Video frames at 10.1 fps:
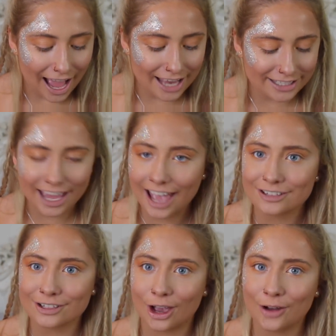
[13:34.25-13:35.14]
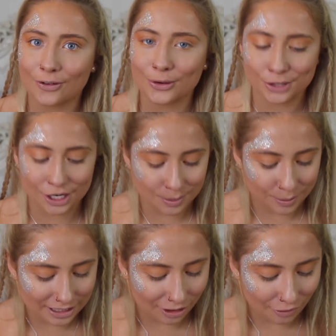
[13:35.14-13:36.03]
and yeah, it's just overall such a
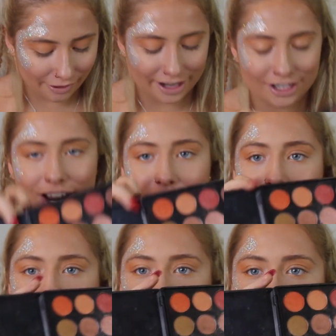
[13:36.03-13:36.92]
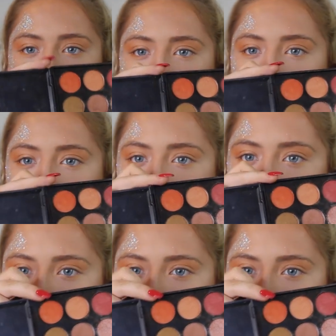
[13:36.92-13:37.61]
pretty orange. I'm now gonna go with